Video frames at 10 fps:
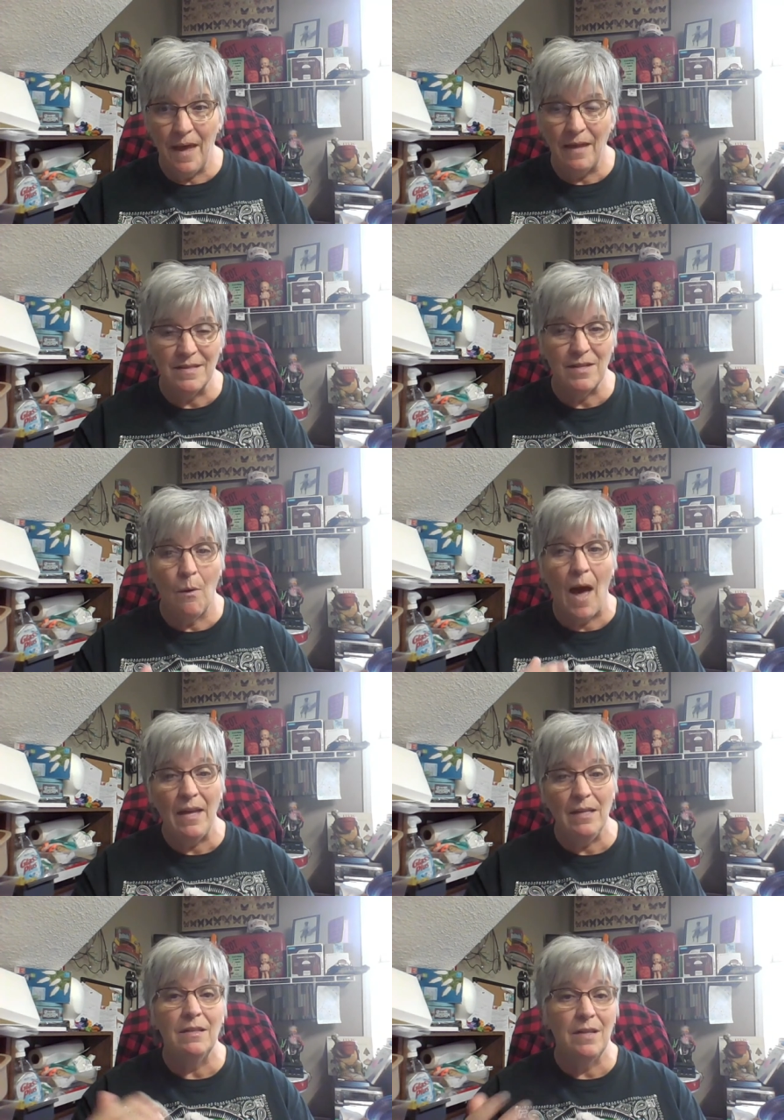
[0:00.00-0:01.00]
And so I
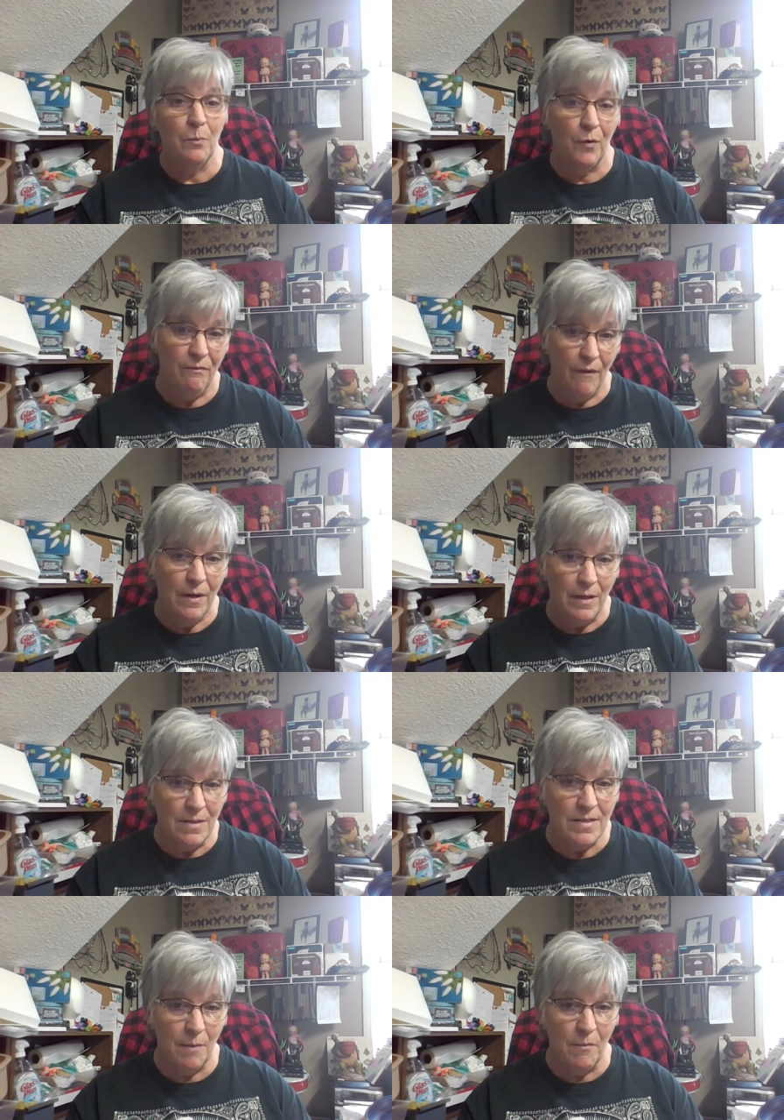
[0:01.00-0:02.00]
ended up refunding
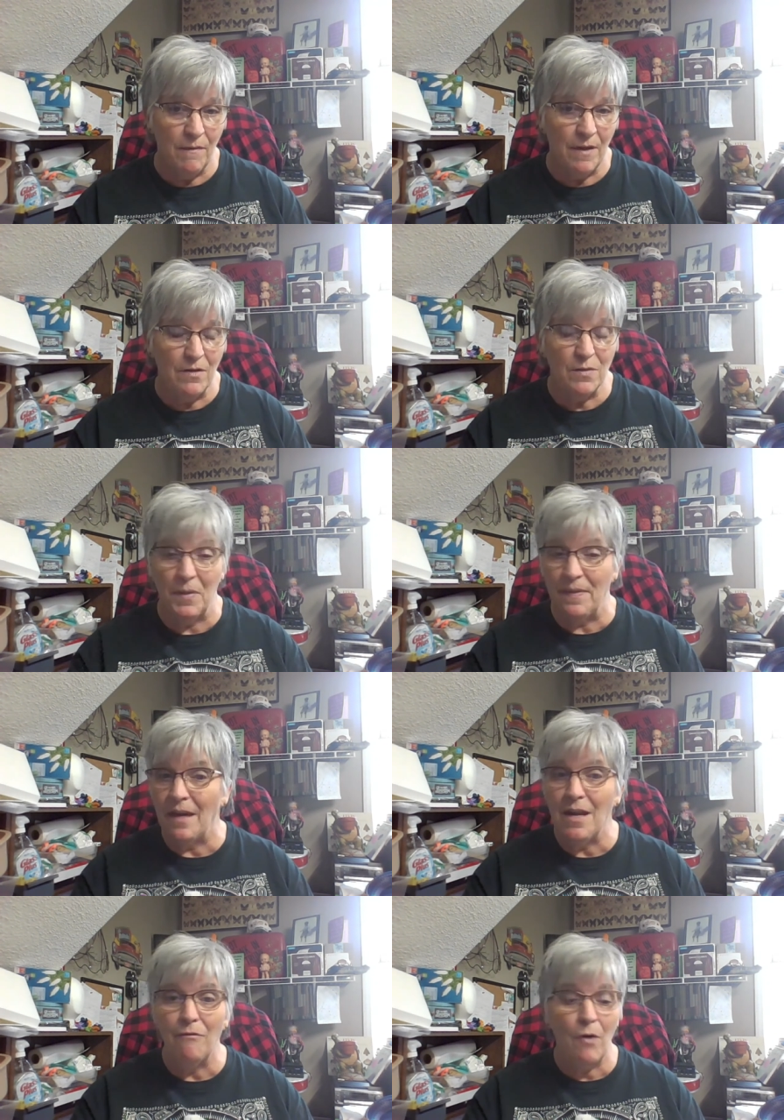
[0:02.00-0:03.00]
some of theirs. But they
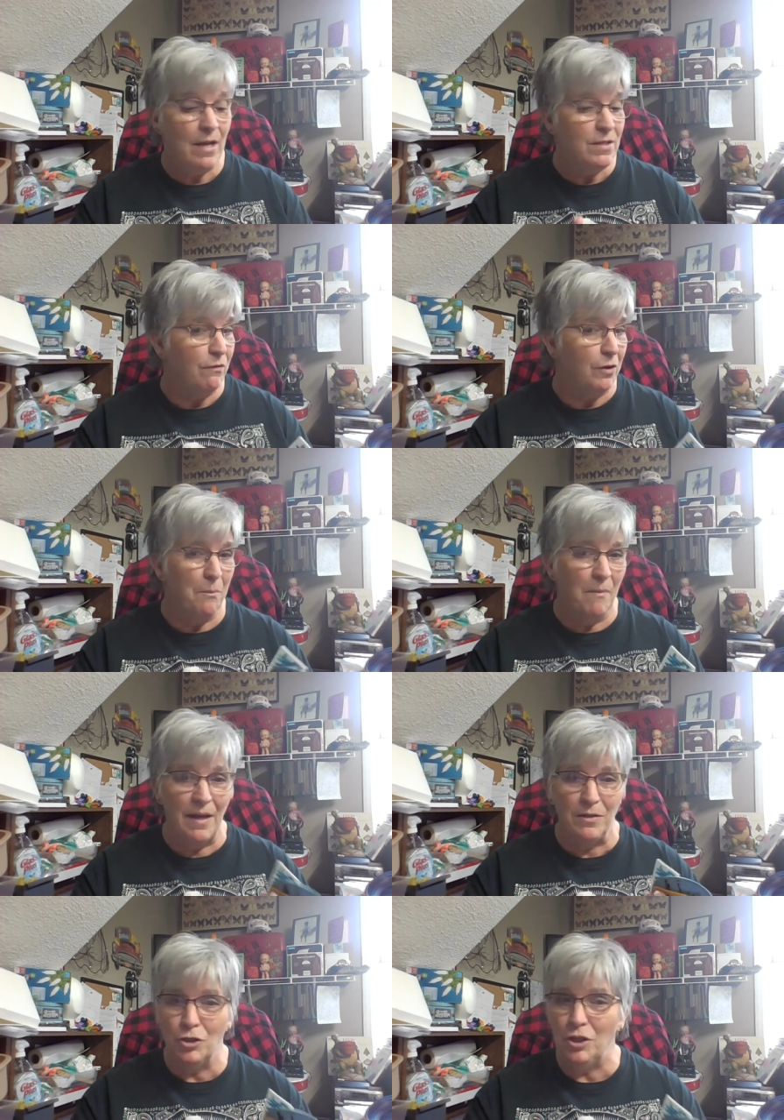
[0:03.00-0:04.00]
never asked for
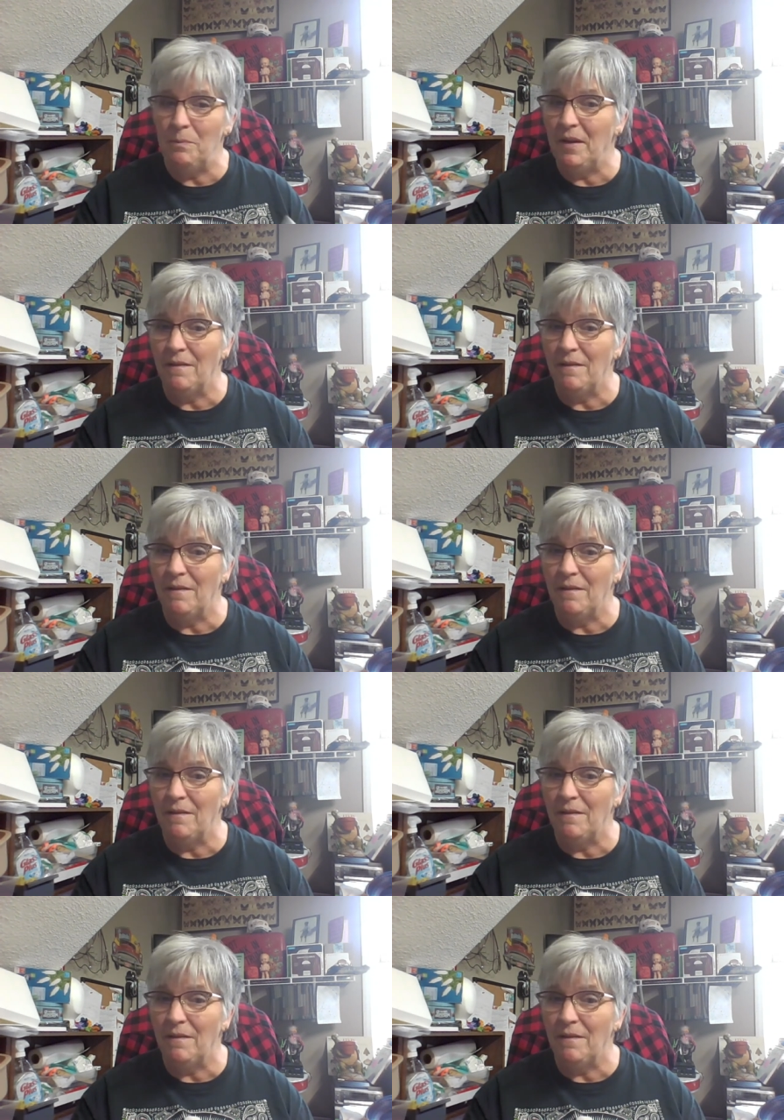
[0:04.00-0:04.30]
combined shipping.